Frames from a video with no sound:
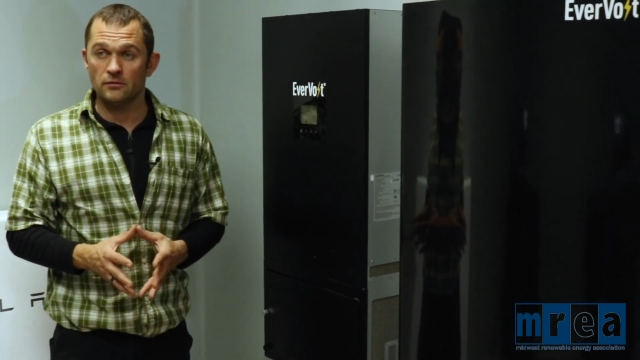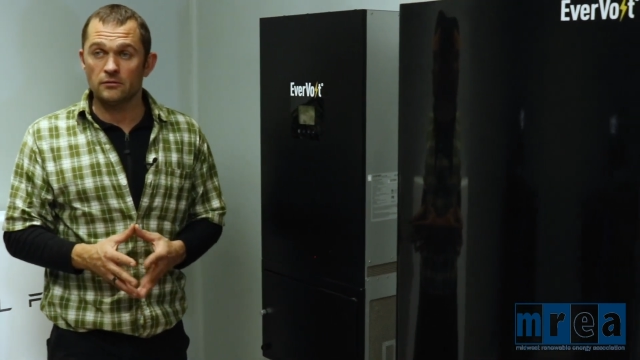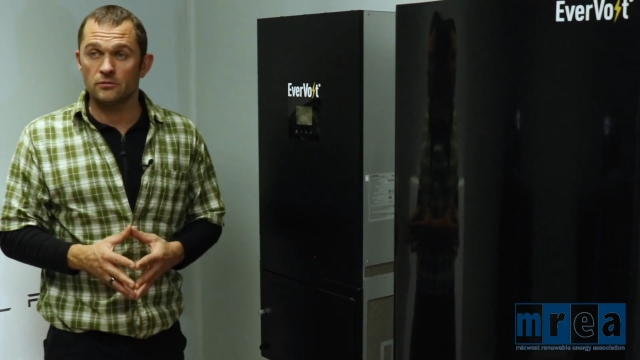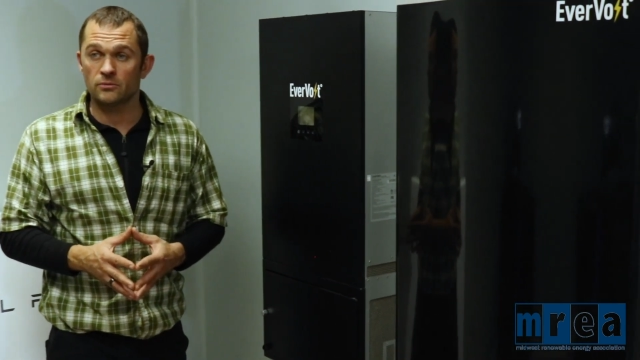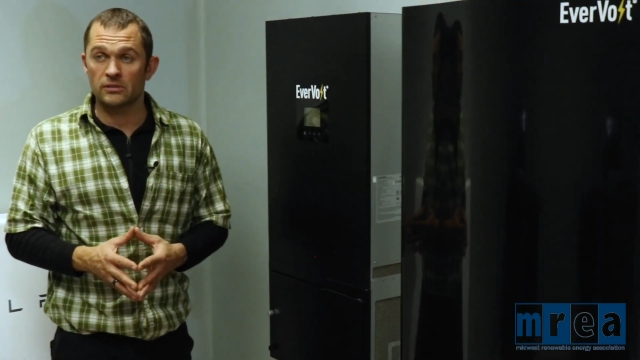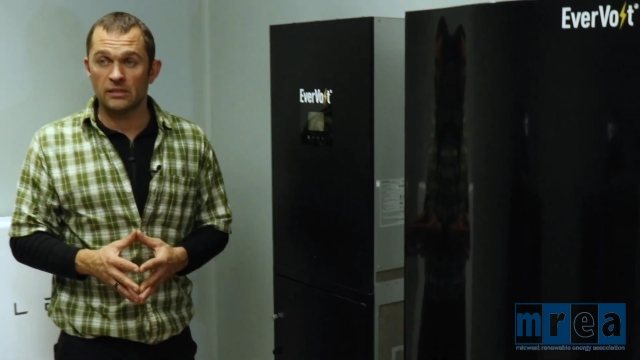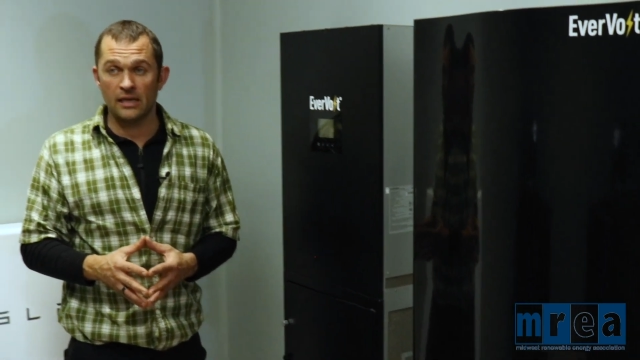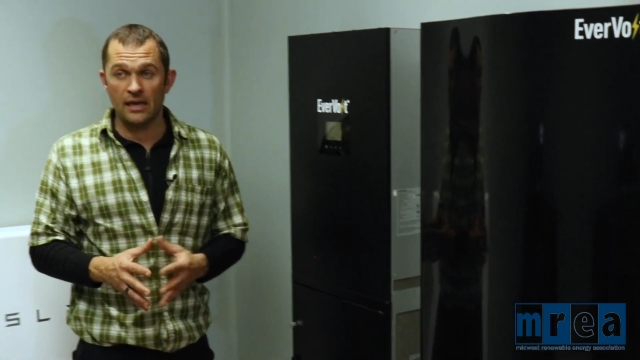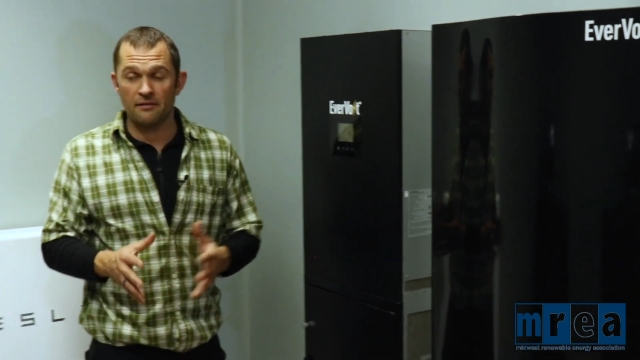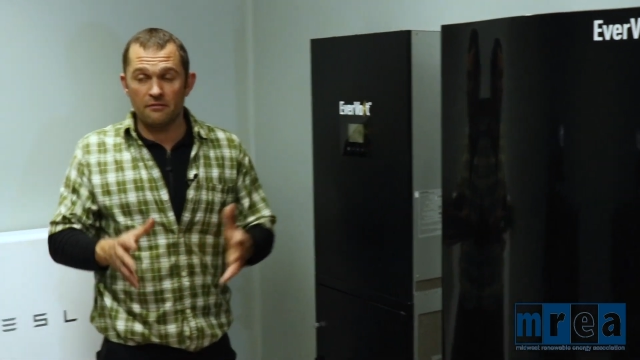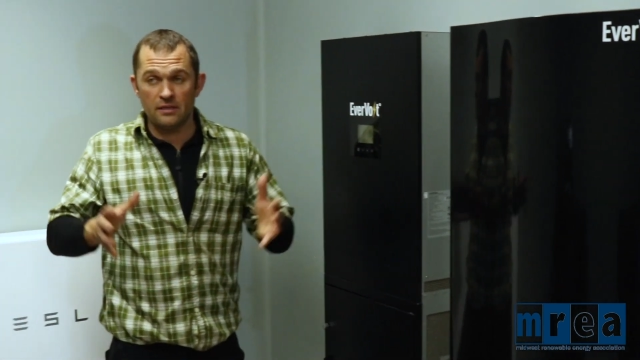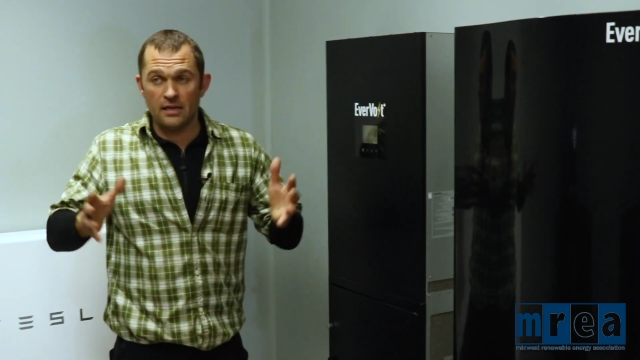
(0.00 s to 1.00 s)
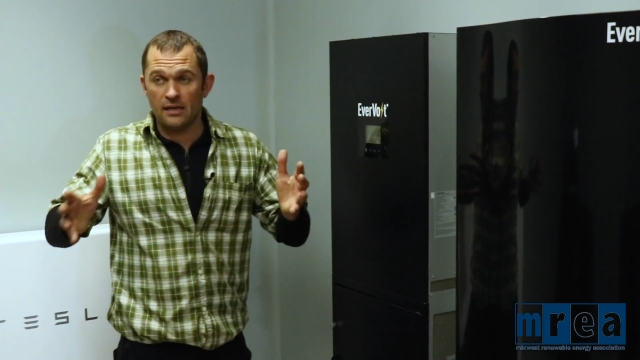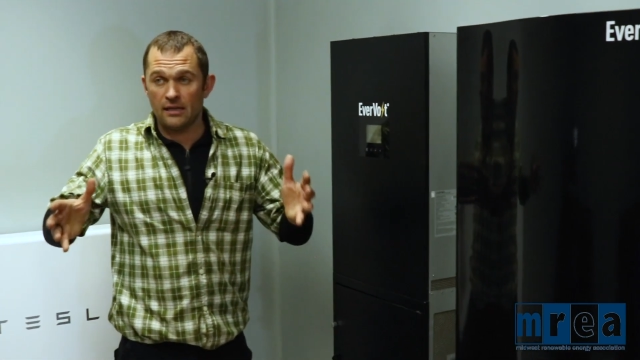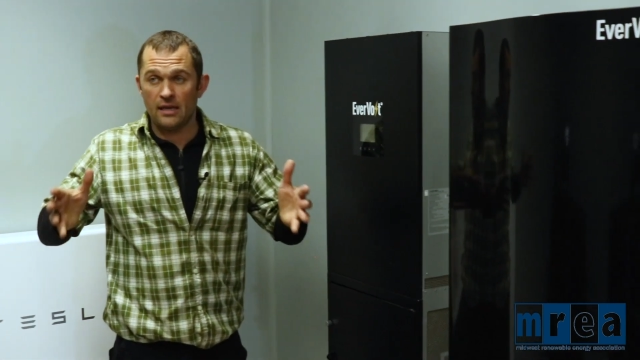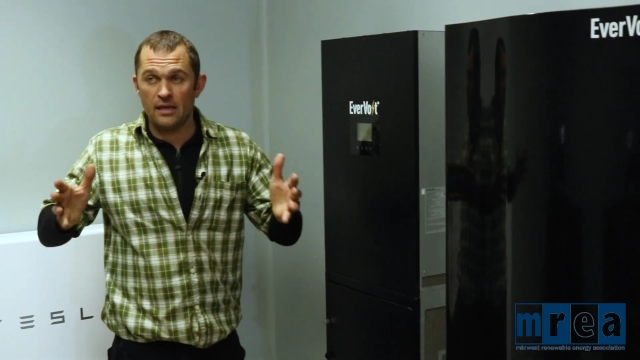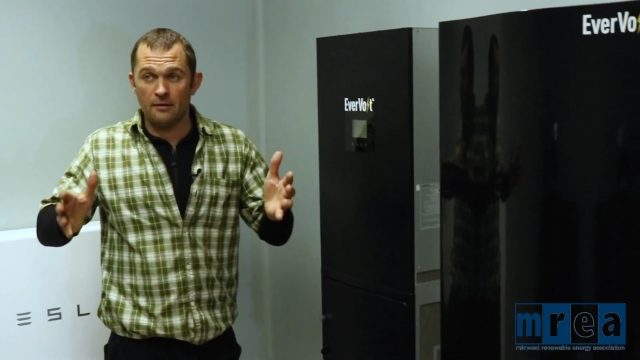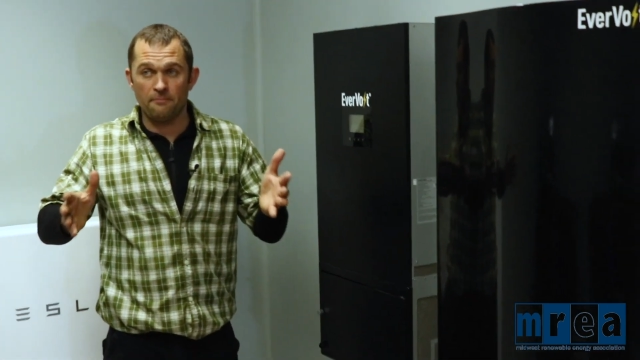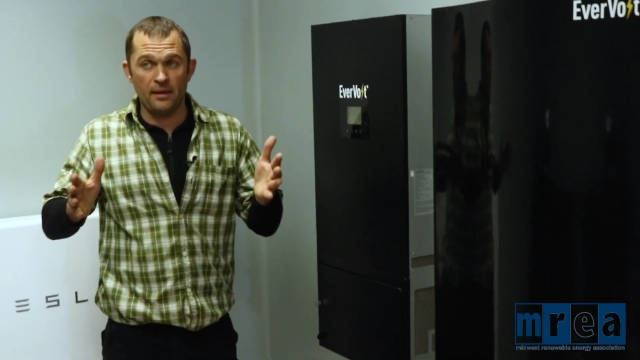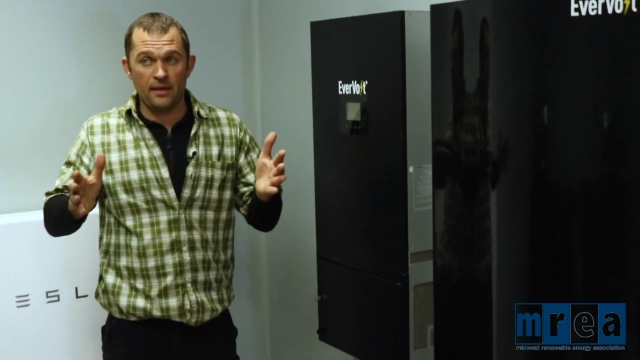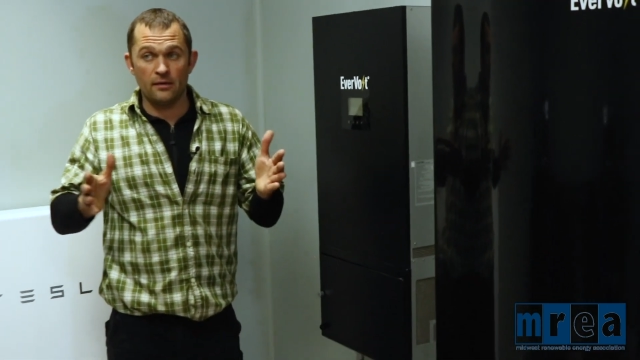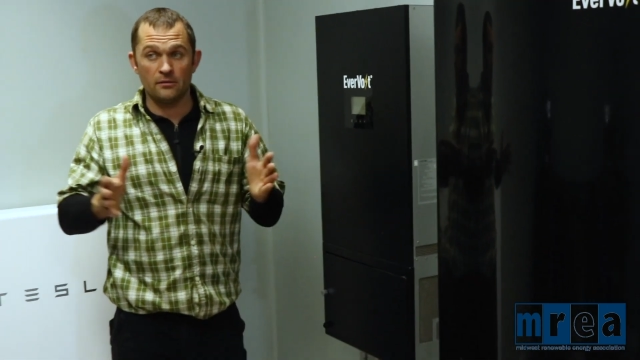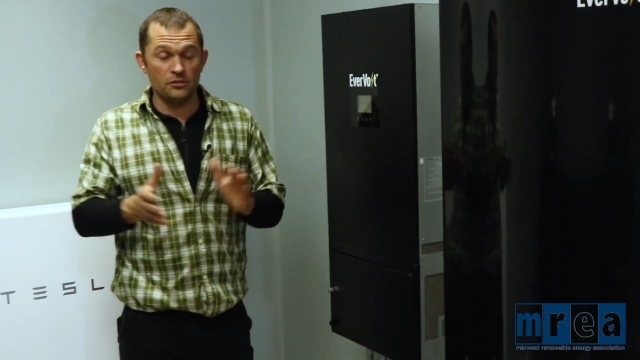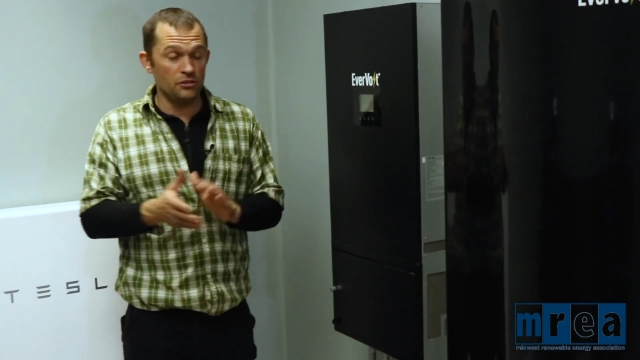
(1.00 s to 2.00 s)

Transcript: So we're going to have a dedicated panel